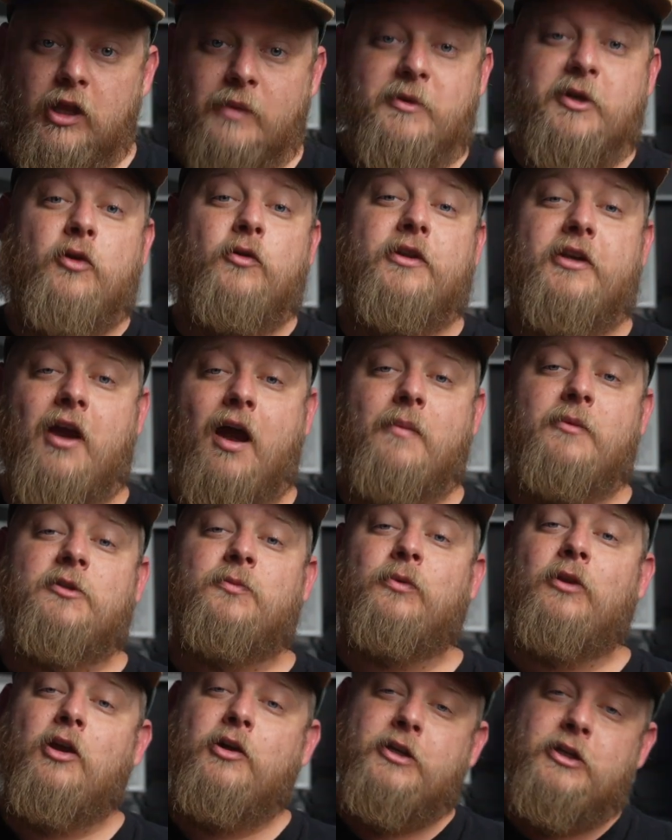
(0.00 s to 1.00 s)
let me know in the comments
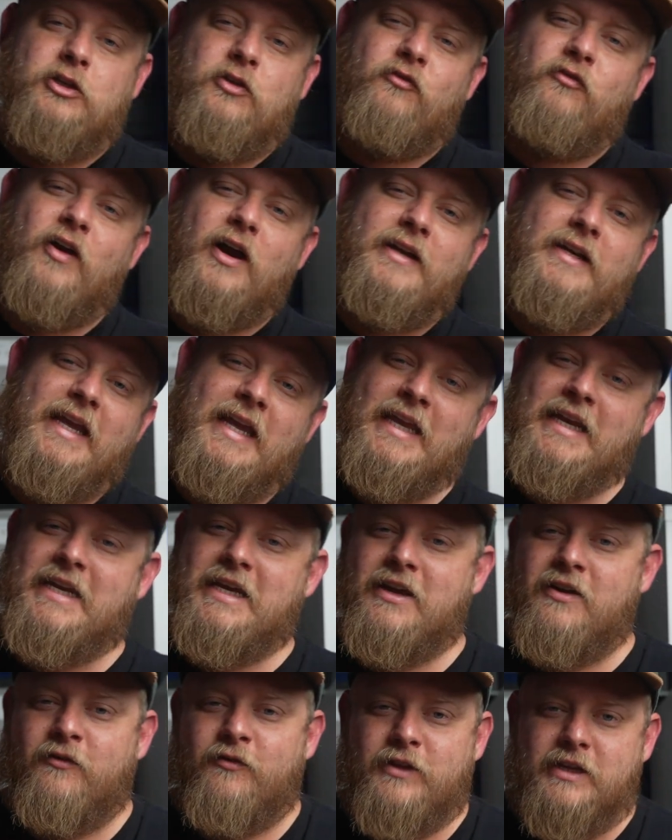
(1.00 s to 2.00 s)
below, did you find
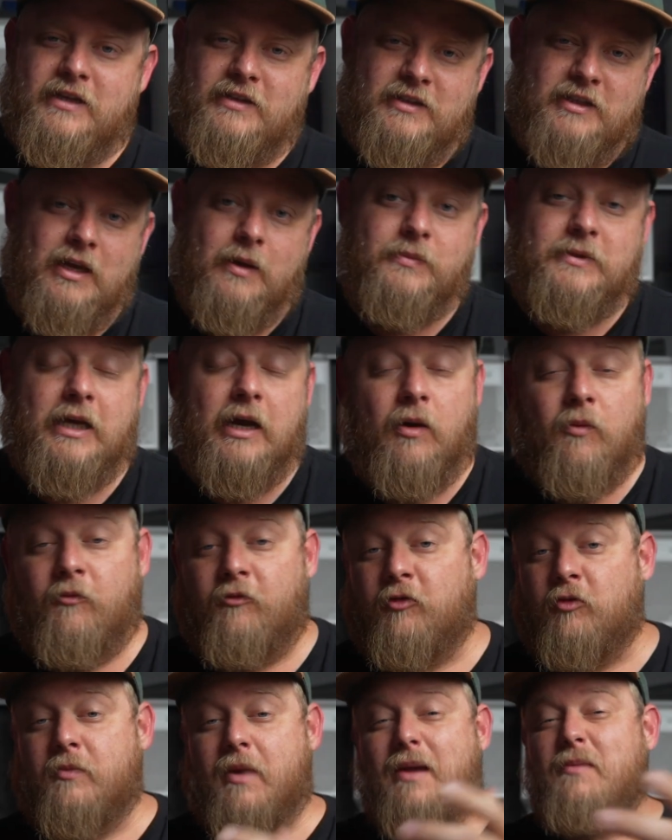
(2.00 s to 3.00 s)
any of these tips
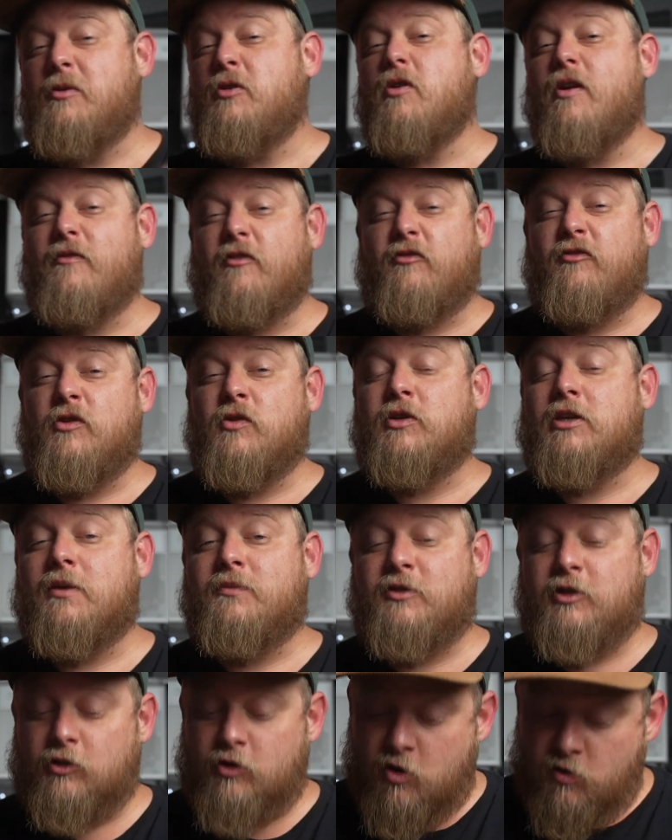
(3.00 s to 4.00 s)
helpful? Maybe you have a few
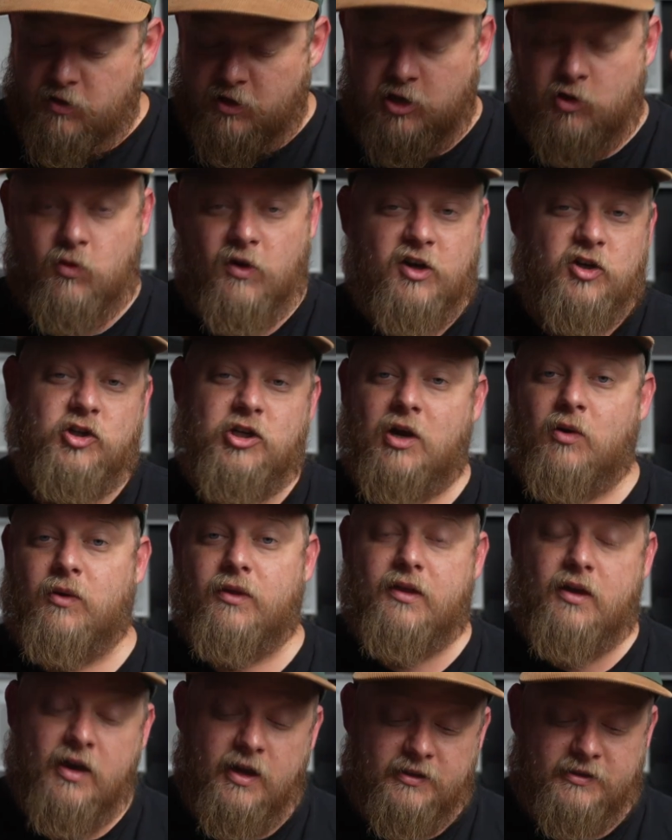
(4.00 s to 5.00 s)
tips of your own that you wanna share
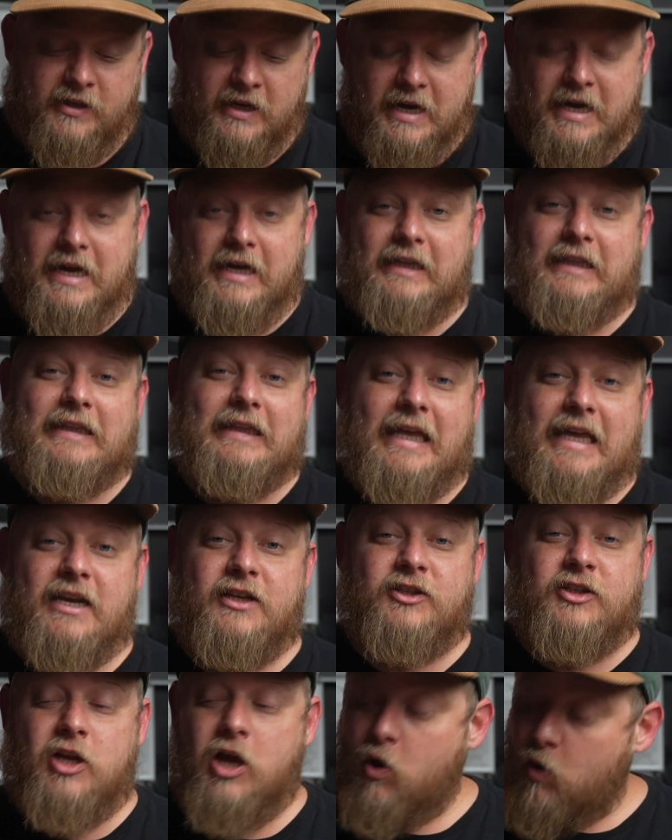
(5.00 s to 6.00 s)
with us. Let
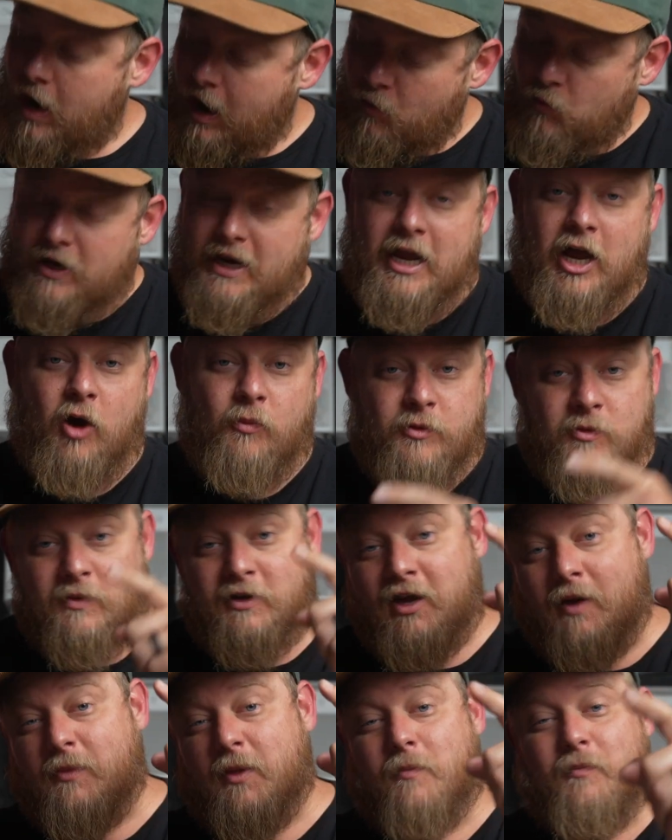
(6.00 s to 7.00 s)
us know, I wanna help you
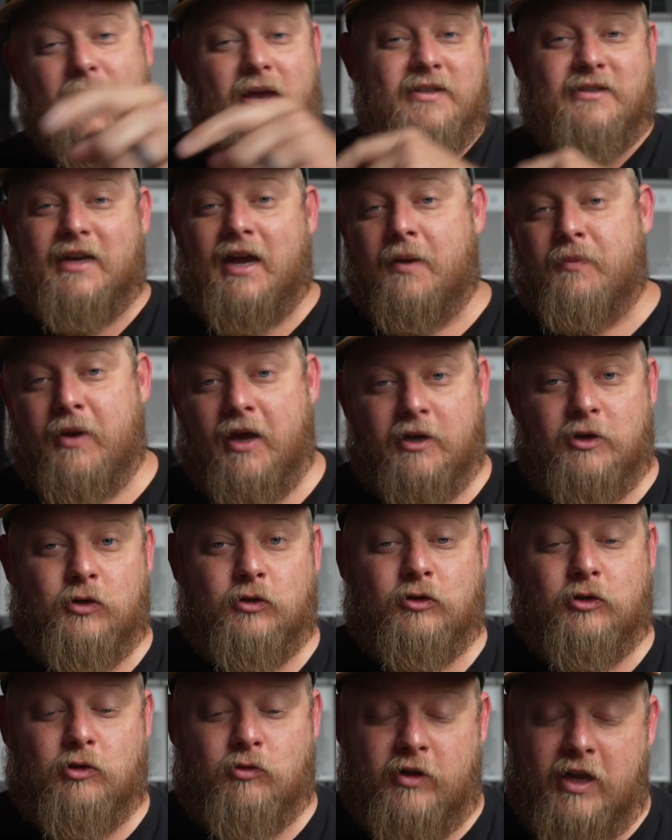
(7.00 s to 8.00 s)
become the best iPad
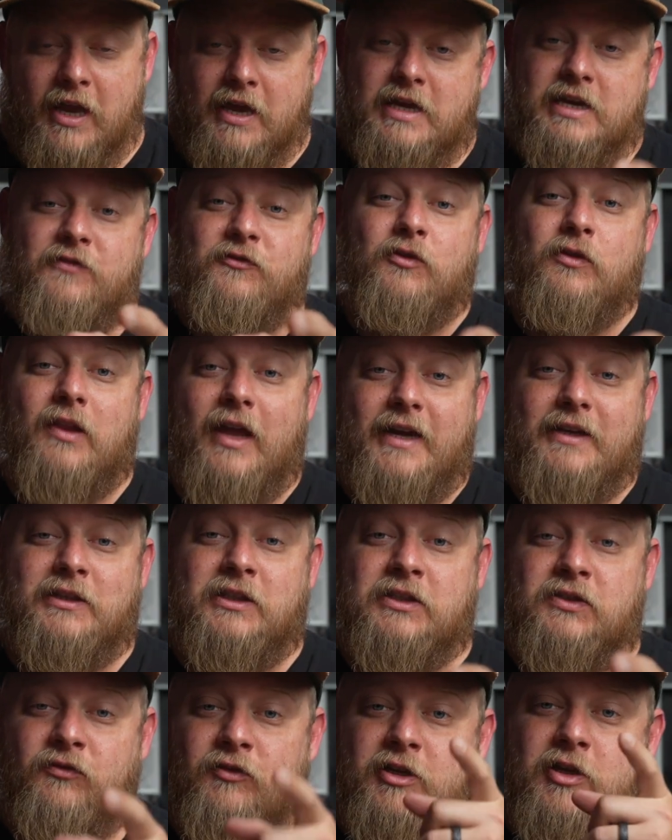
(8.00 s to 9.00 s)
user you can, and if you like
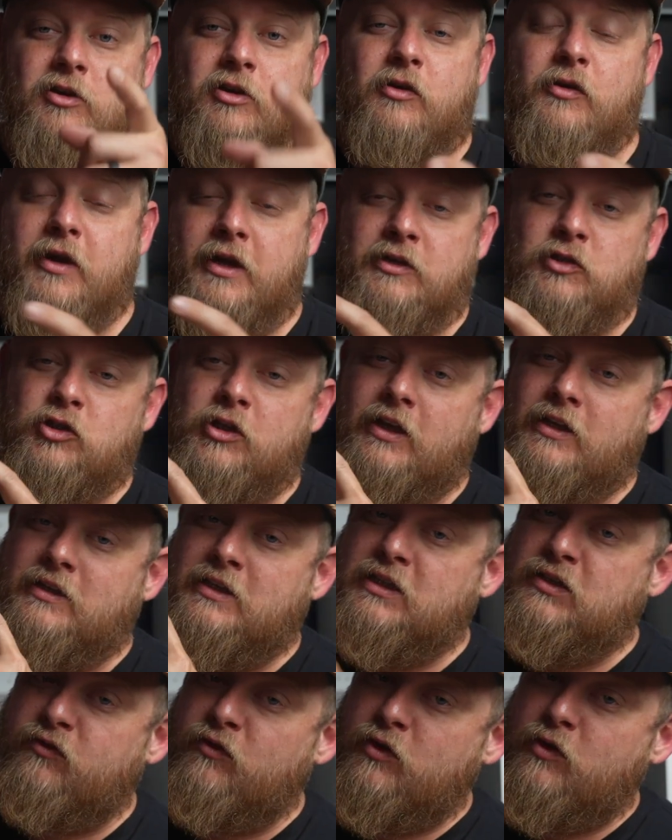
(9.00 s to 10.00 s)
this video, go ahead and check
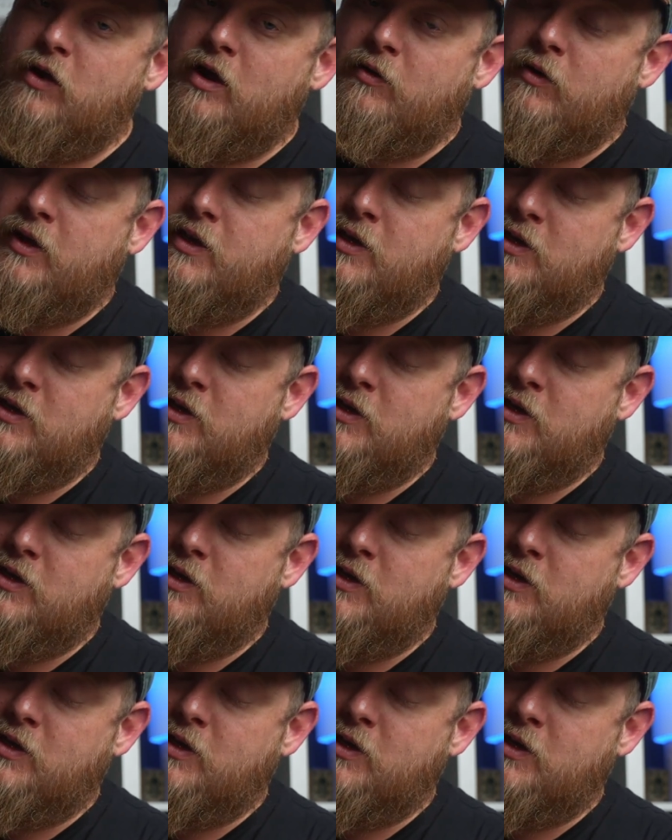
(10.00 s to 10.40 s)
this video out right